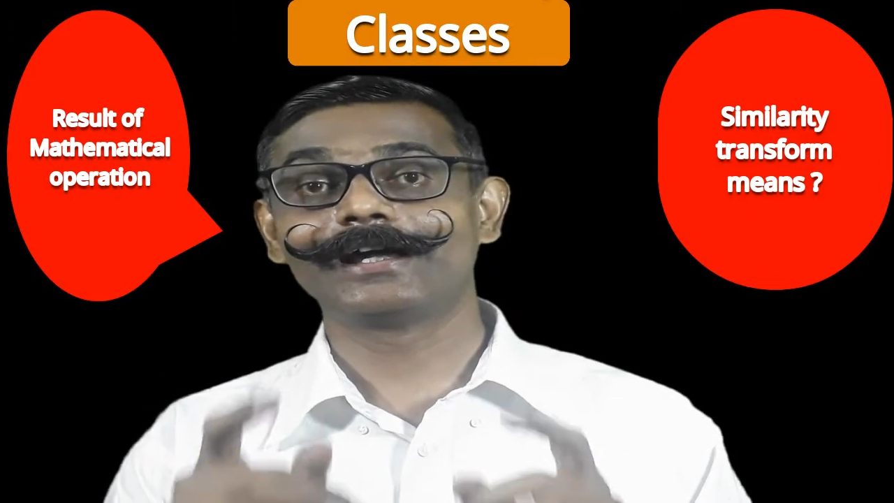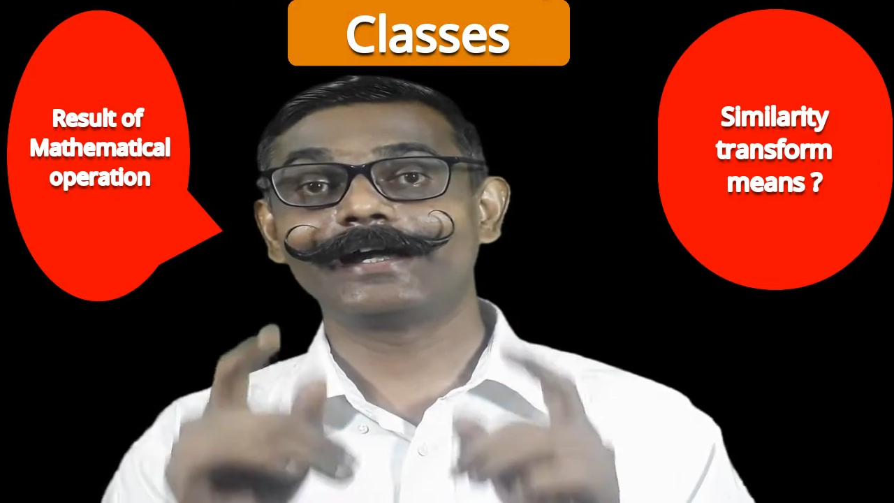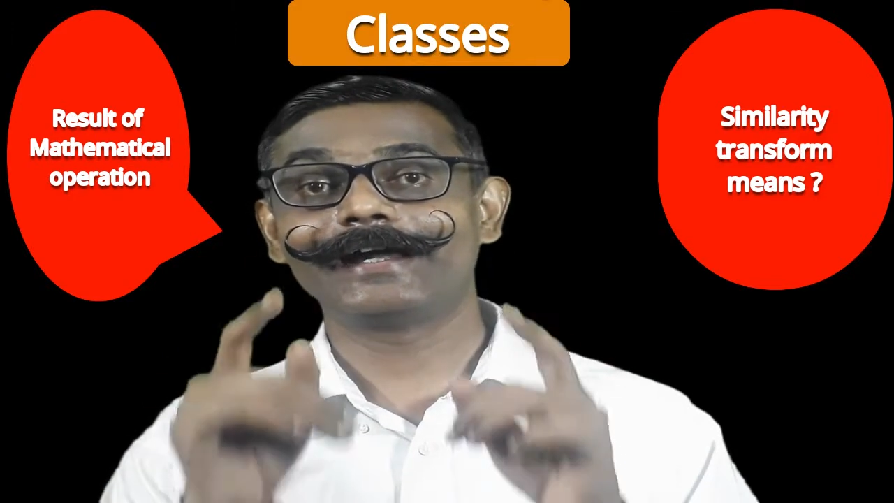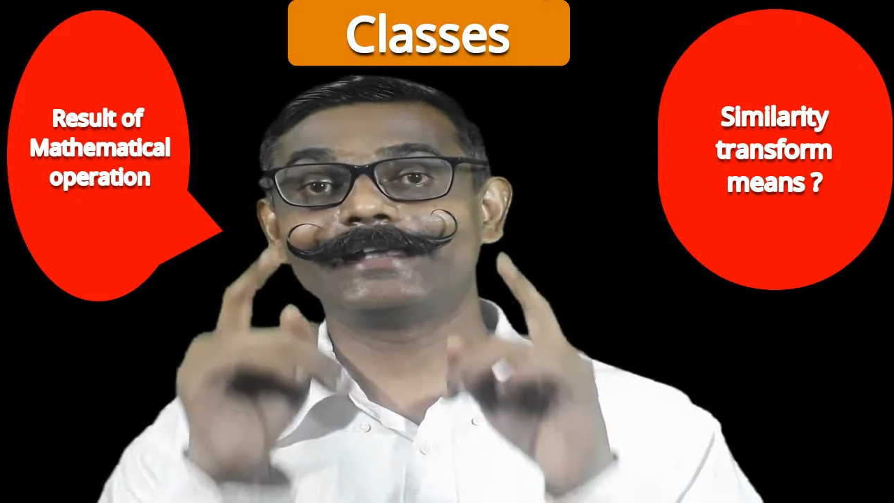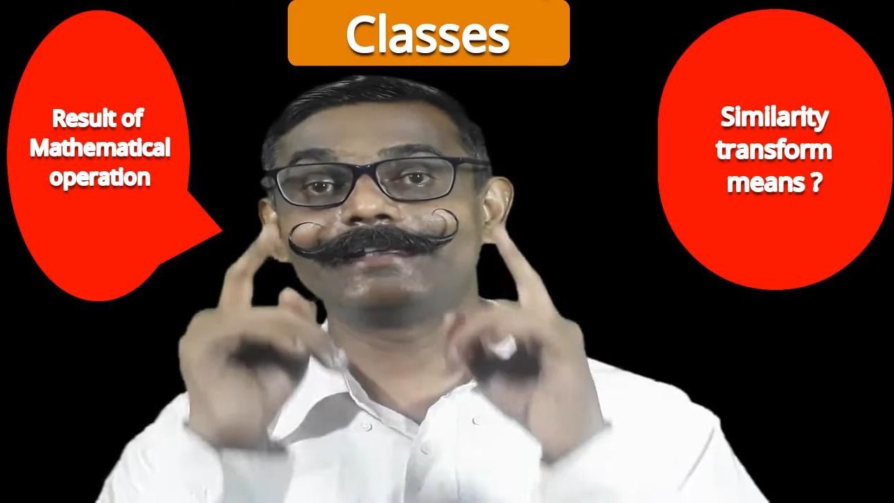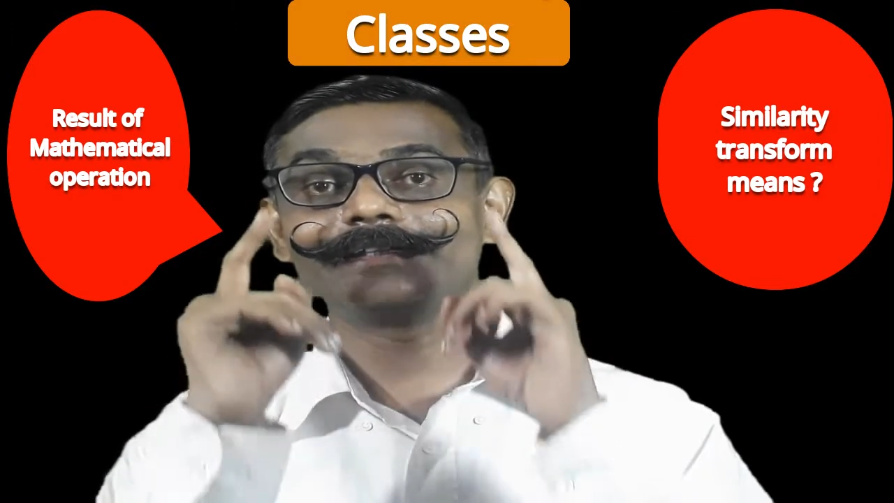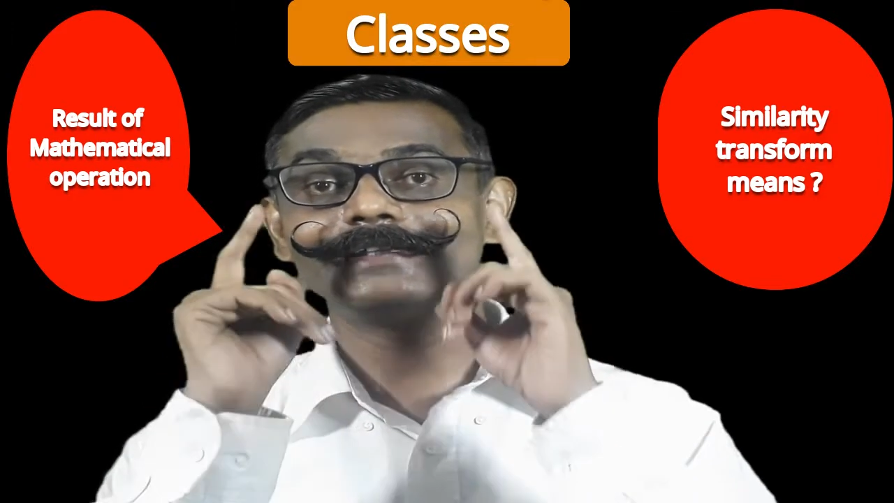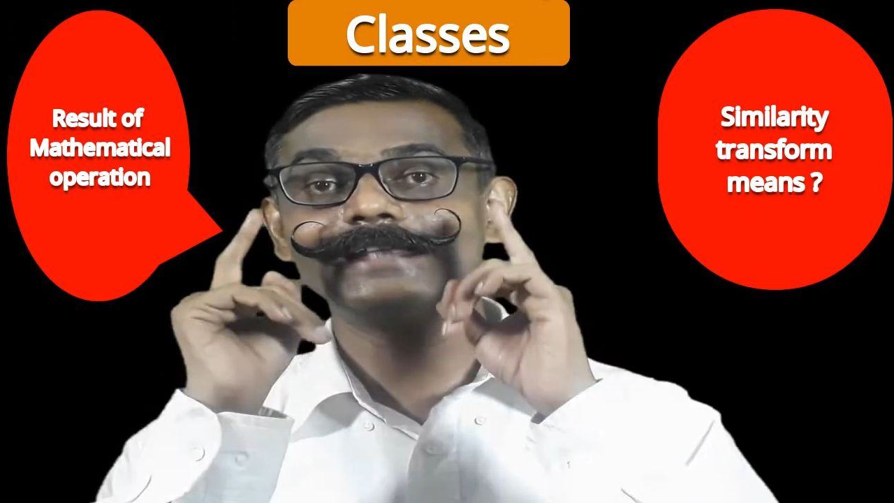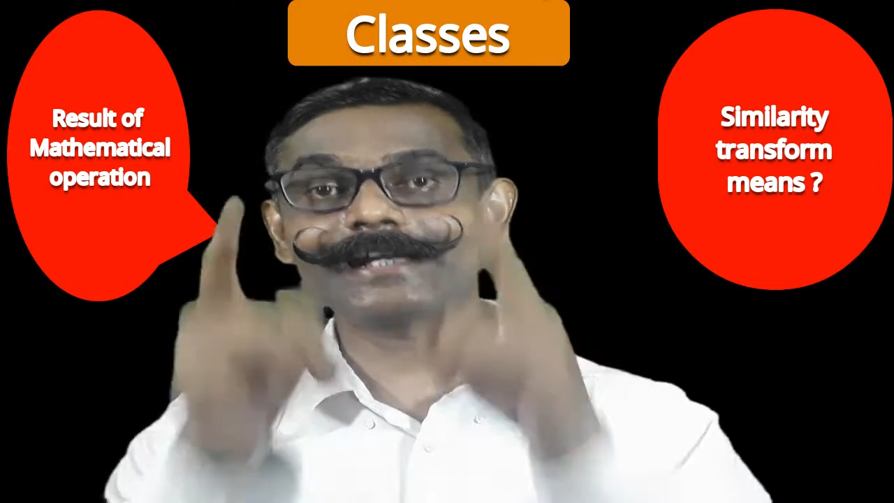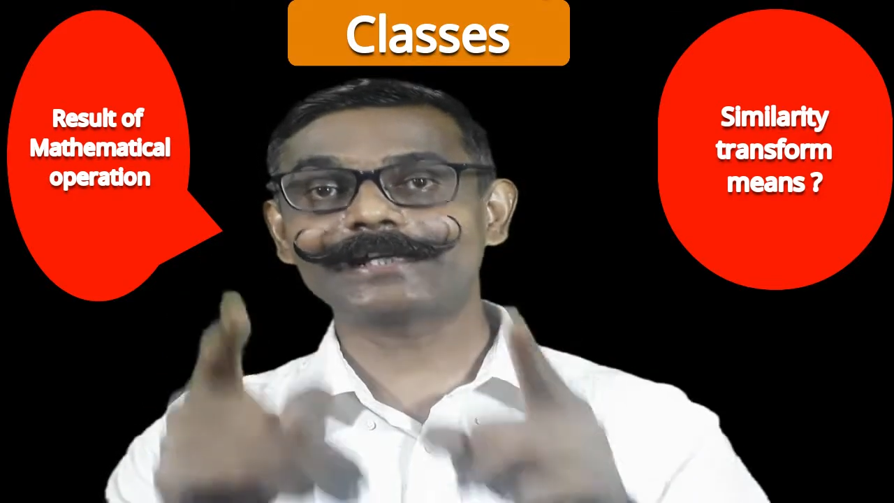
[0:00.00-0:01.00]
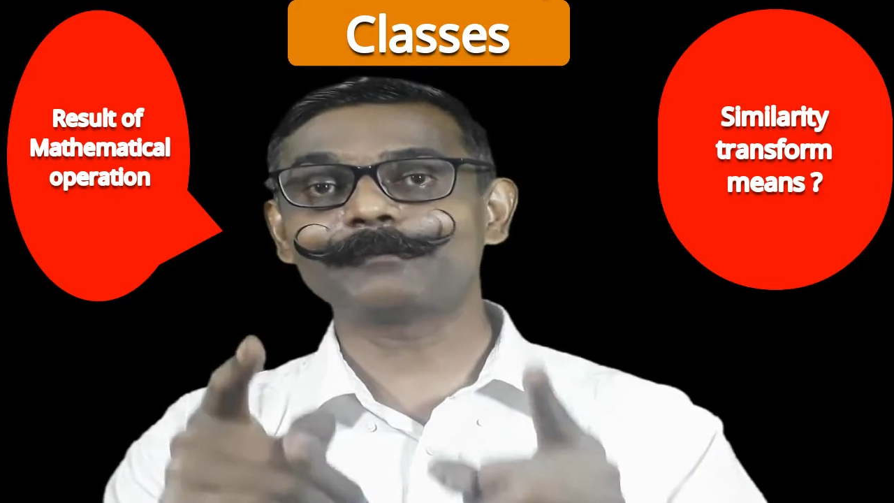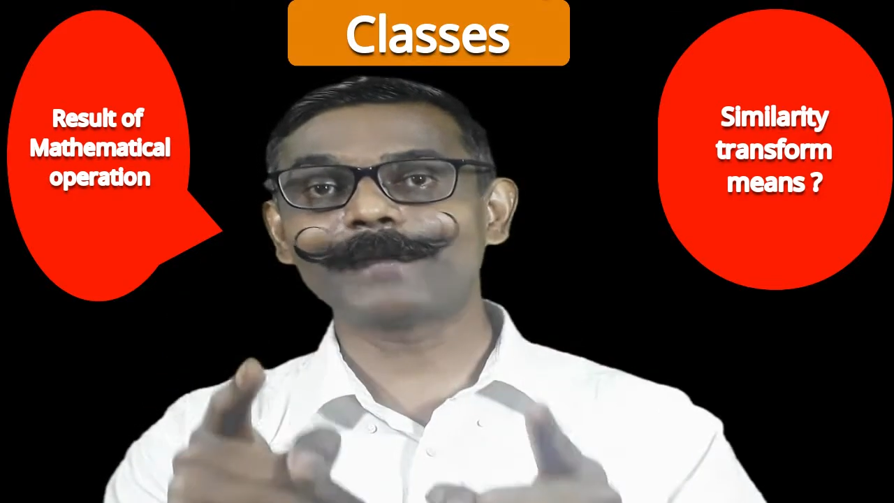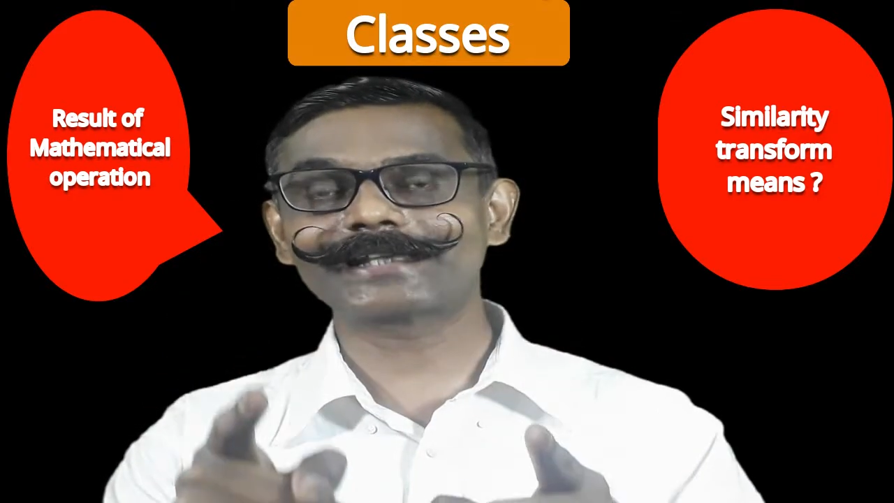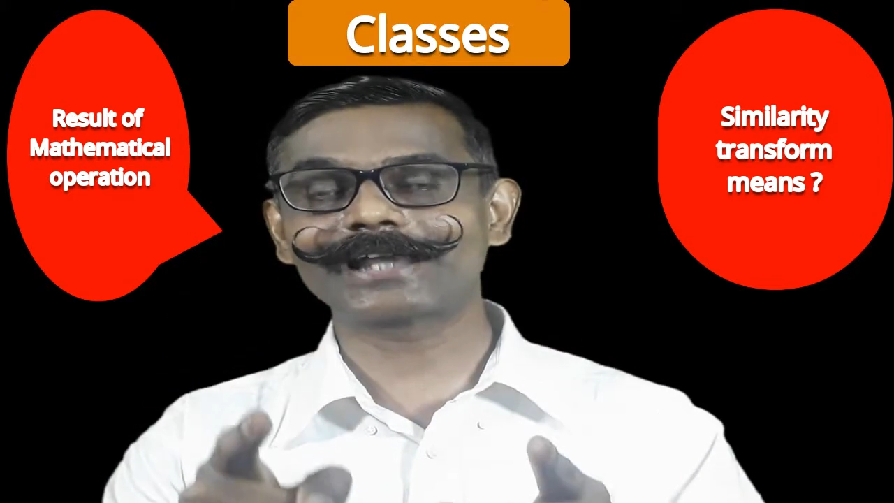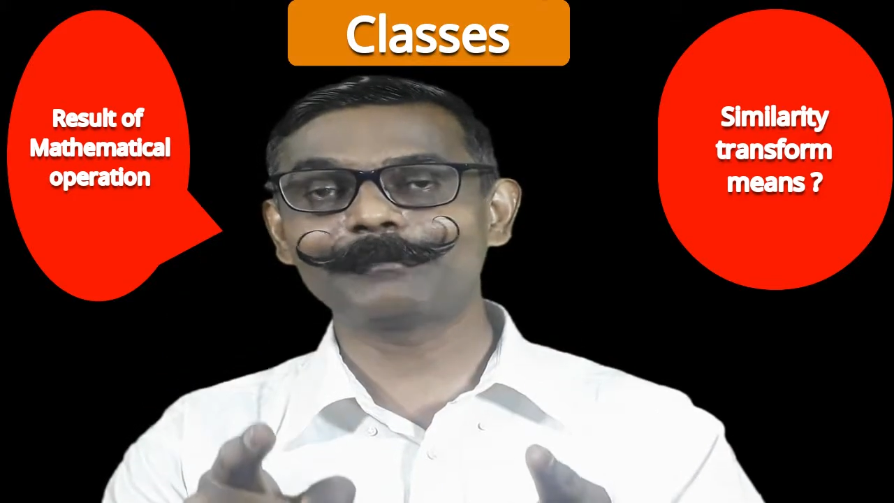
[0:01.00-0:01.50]
And that
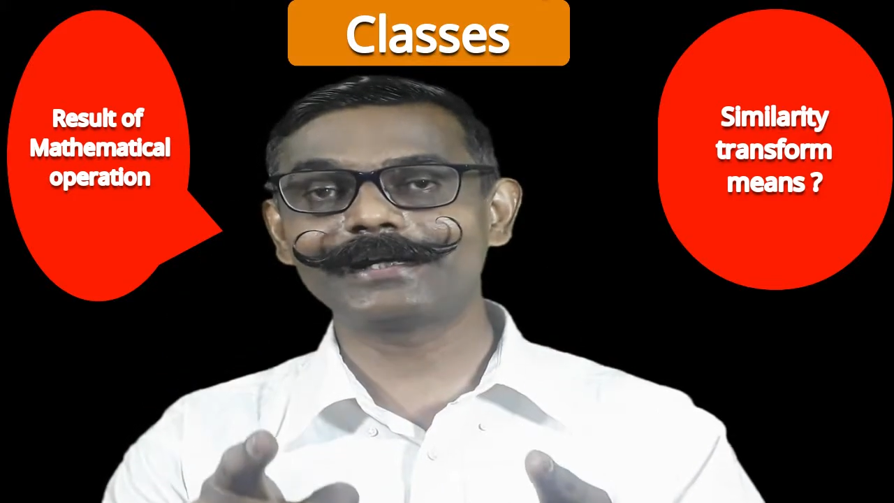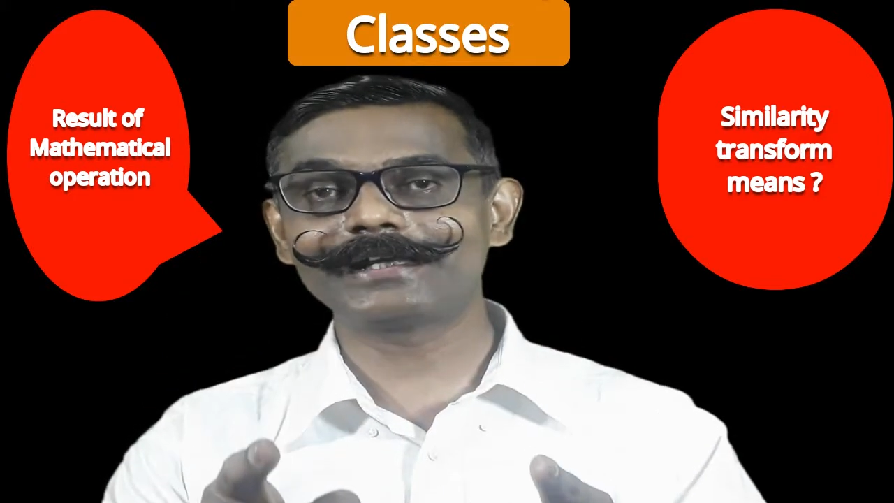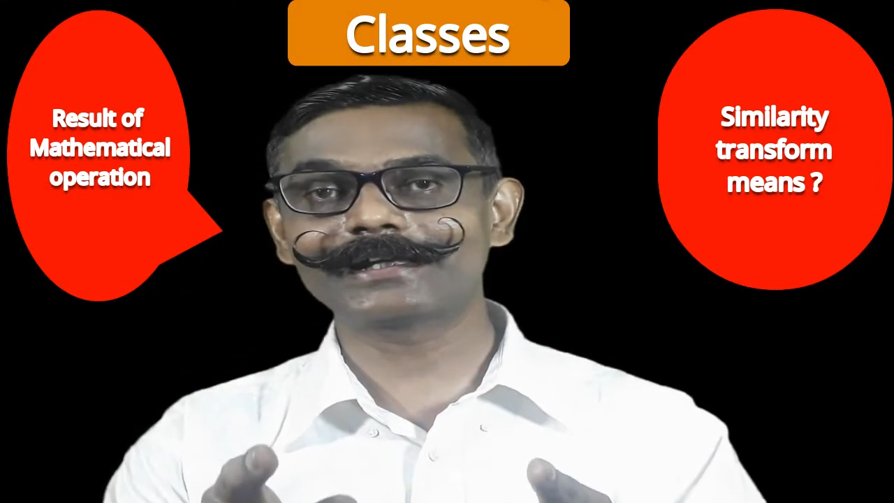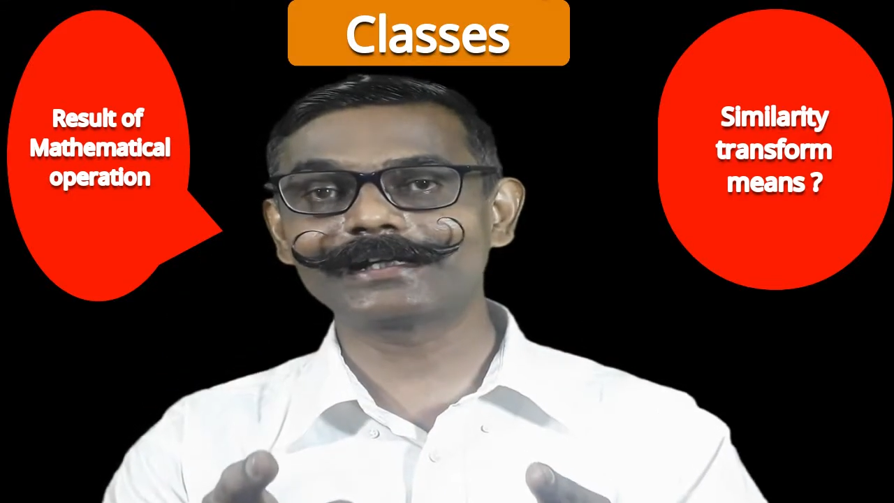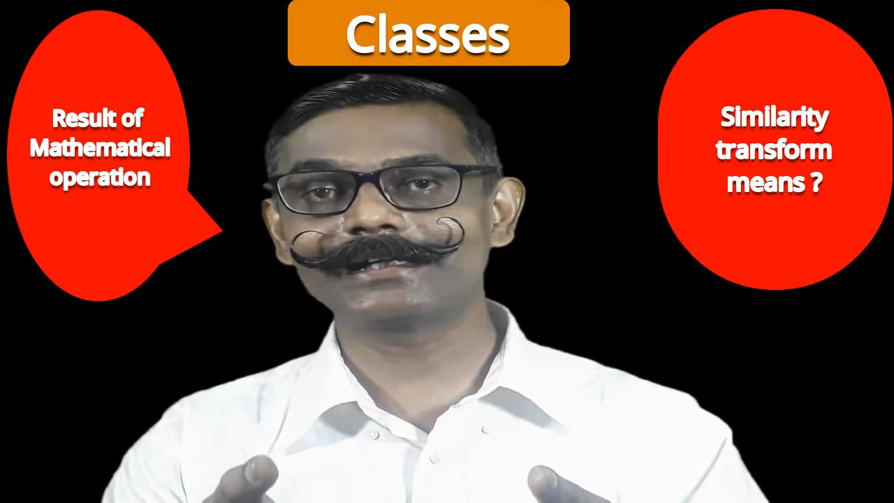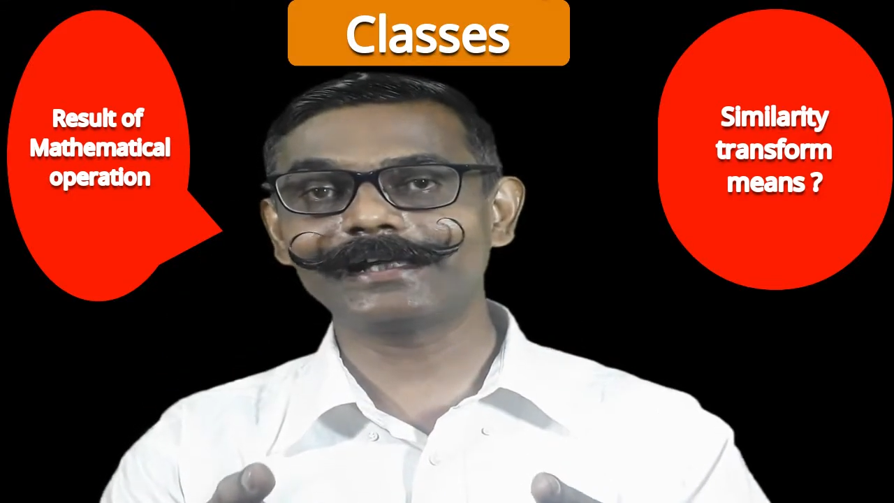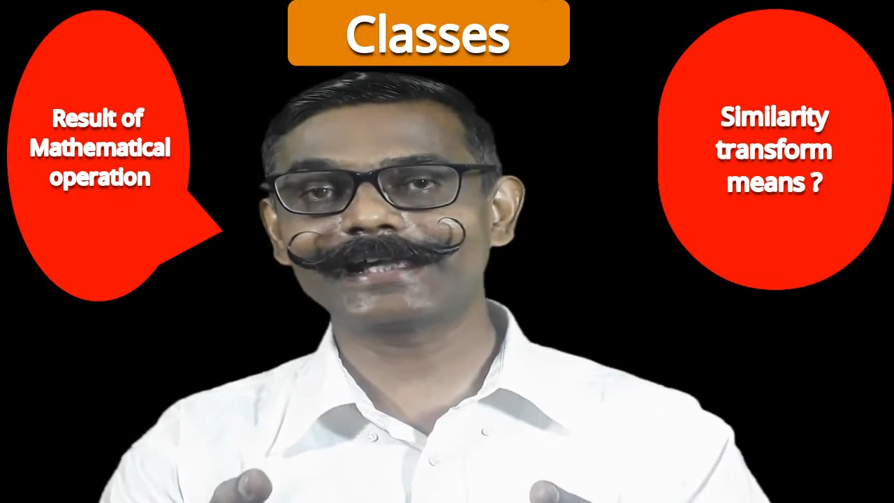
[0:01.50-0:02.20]
mathematical